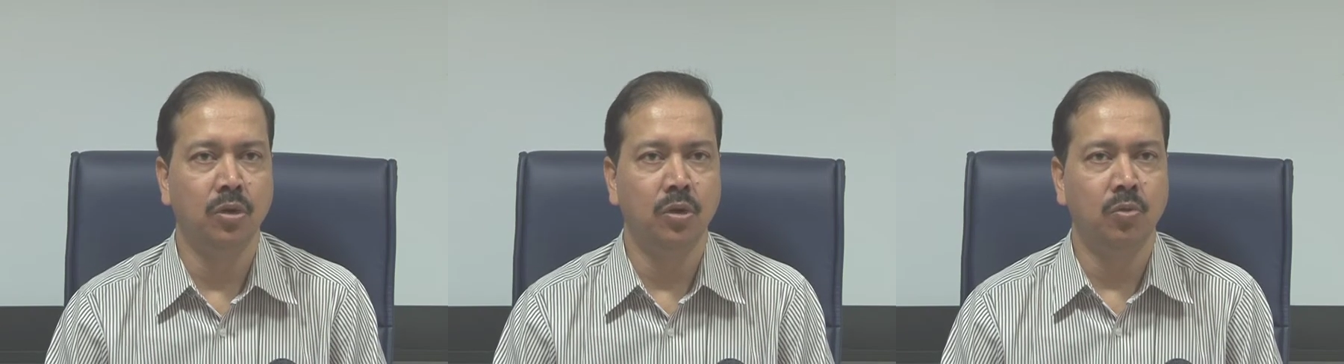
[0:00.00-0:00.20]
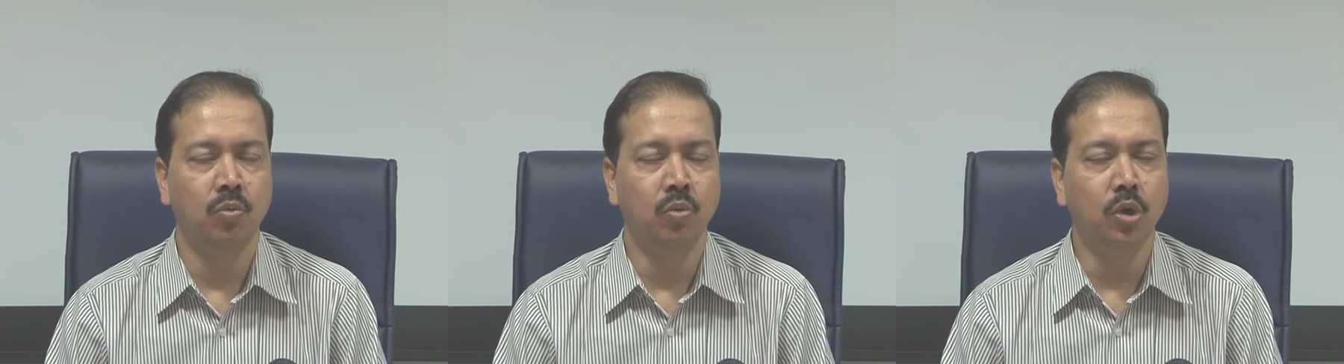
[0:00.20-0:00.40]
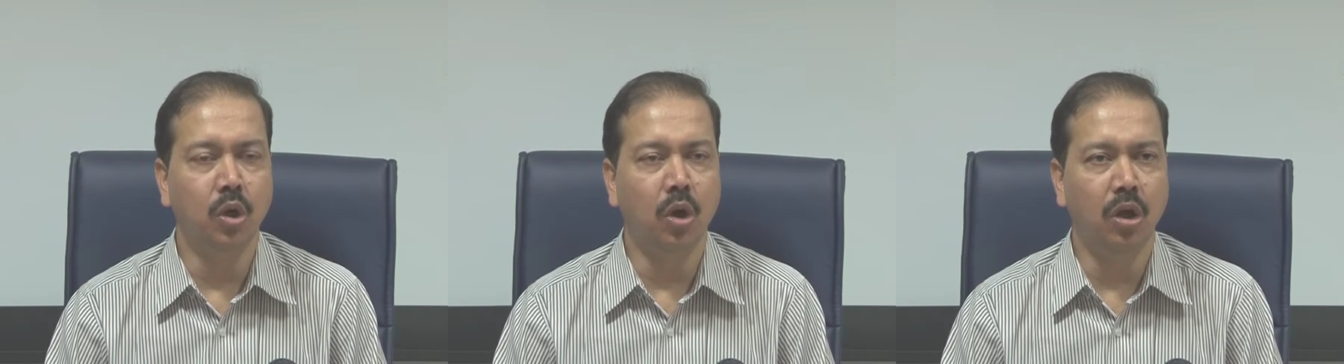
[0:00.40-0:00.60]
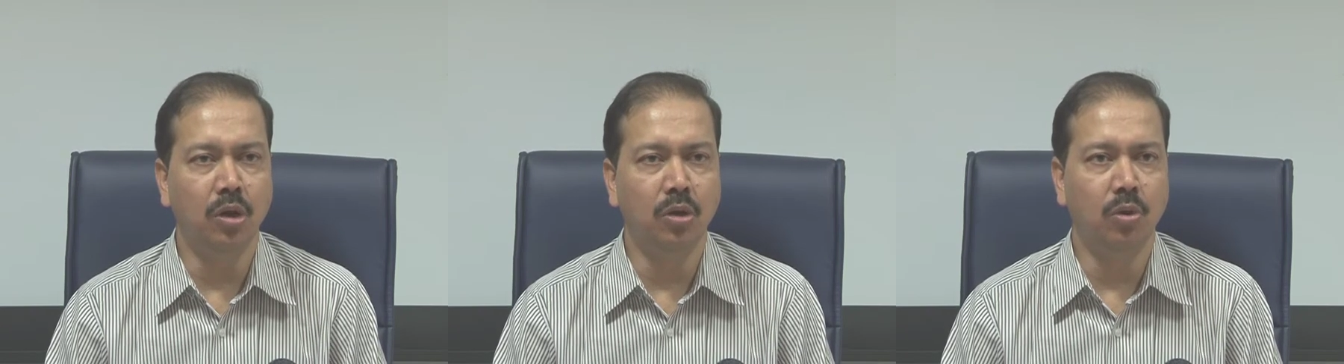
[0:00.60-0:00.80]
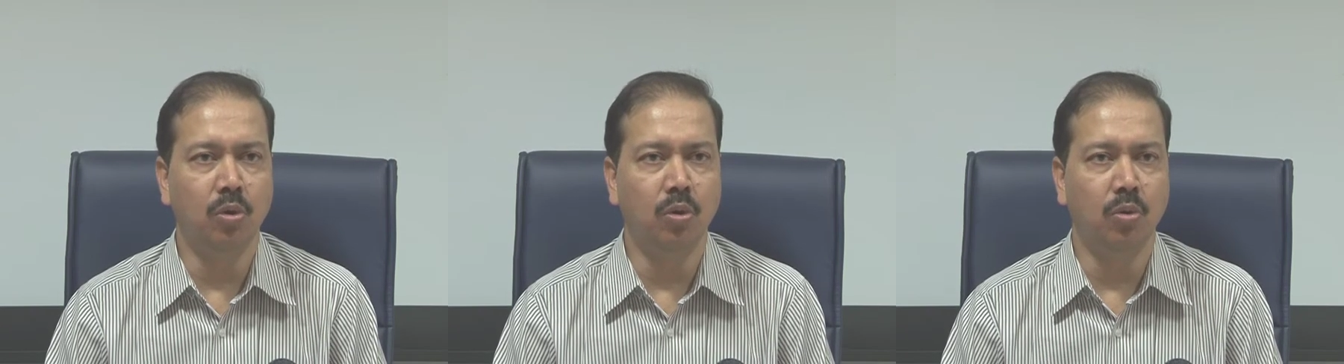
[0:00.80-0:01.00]
We all
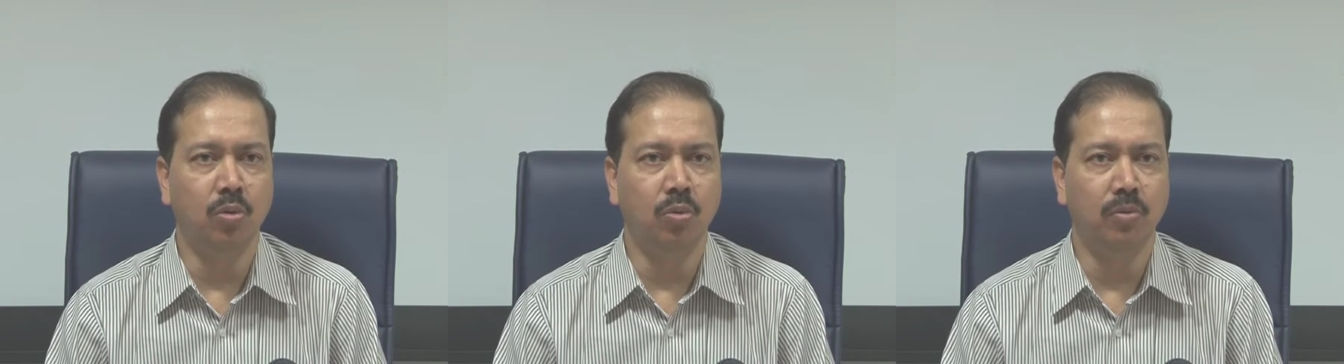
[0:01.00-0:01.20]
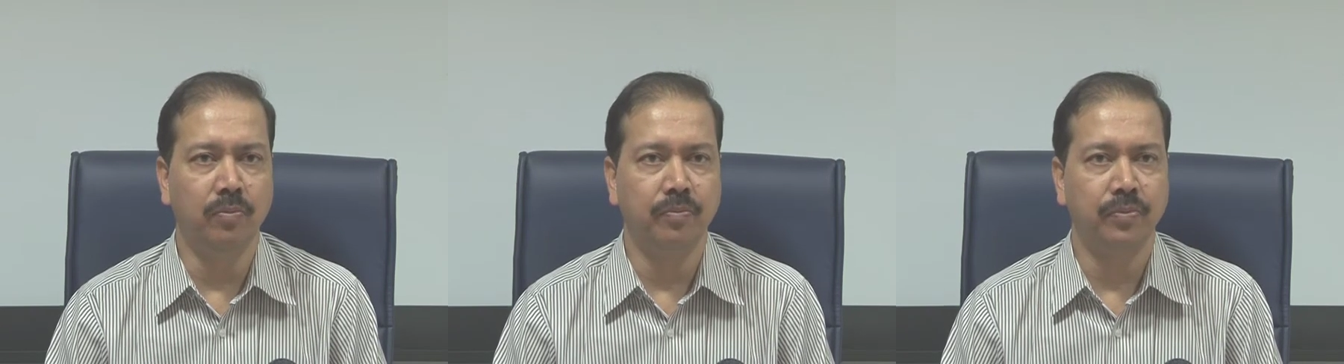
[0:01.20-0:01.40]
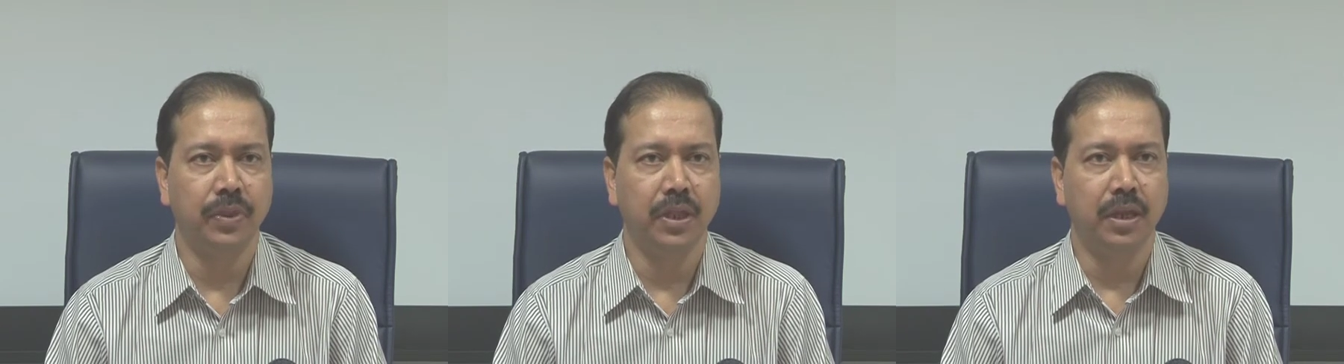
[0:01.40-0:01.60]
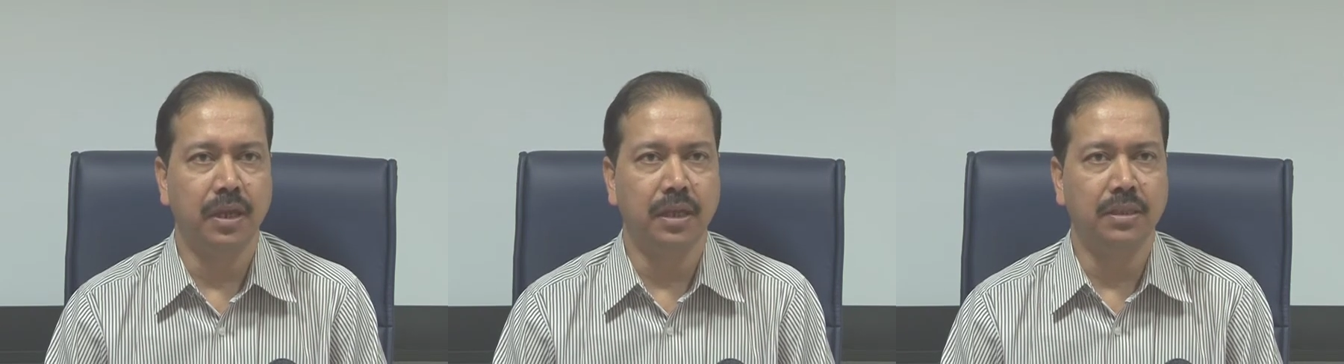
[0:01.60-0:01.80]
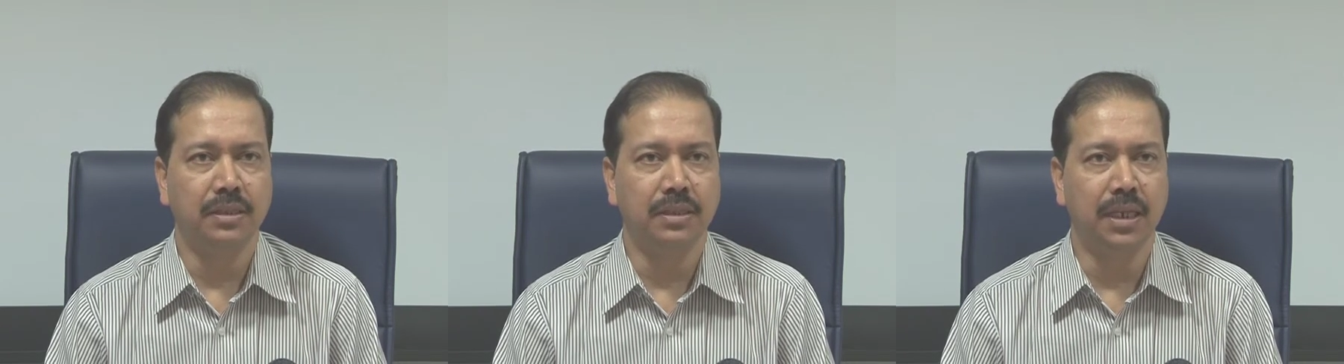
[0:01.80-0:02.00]
know
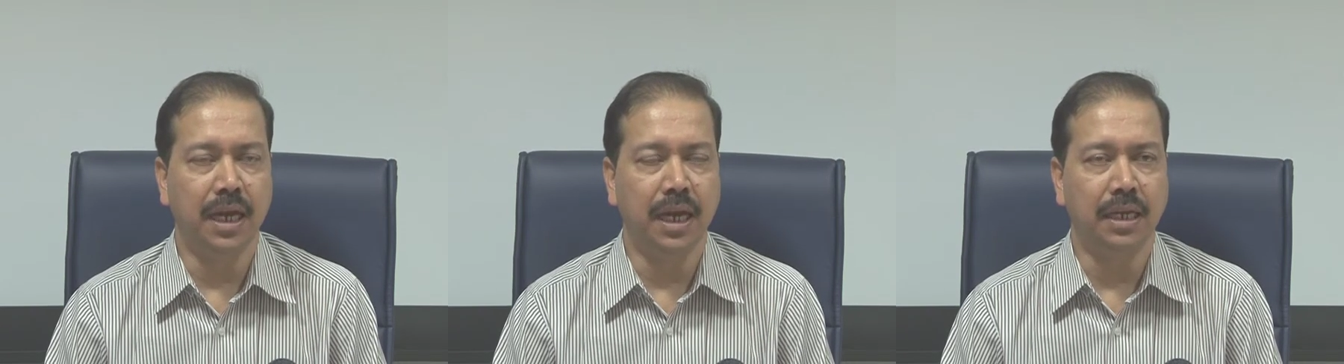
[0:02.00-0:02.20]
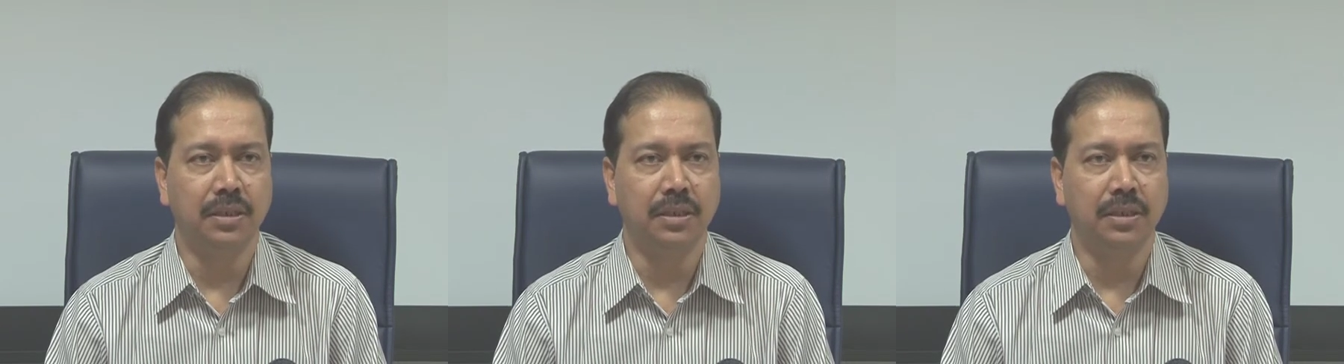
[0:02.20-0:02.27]
that